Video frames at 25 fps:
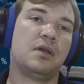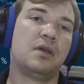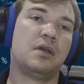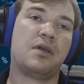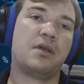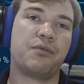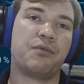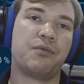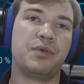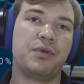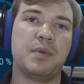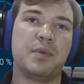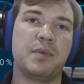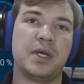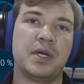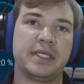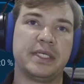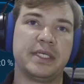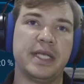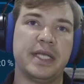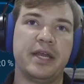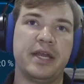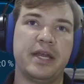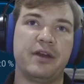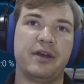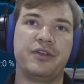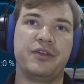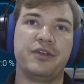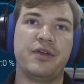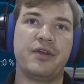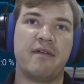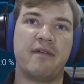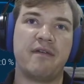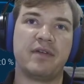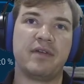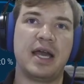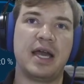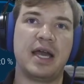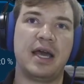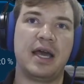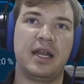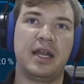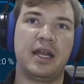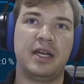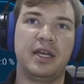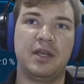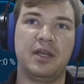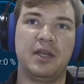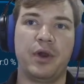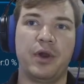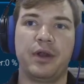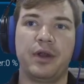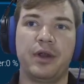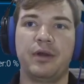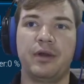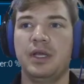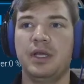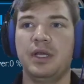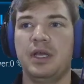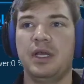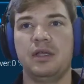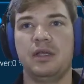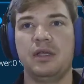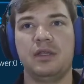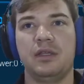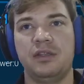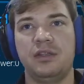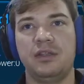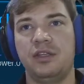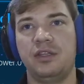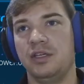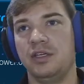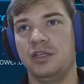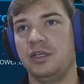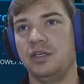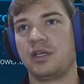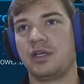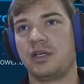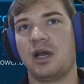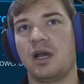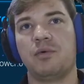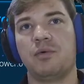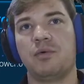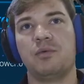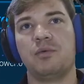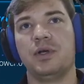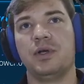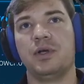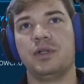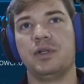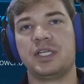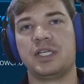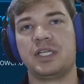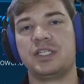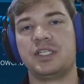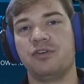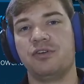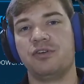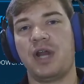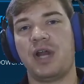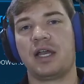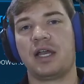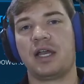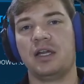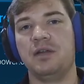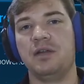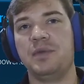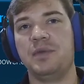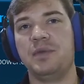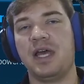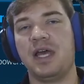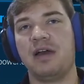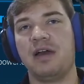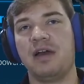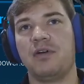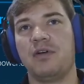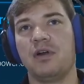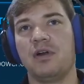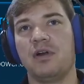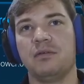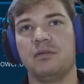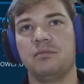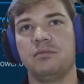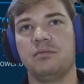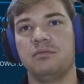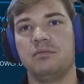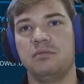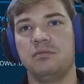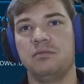3 months later, you haven't got anywhere, the couple buildings, you're not going to be that far.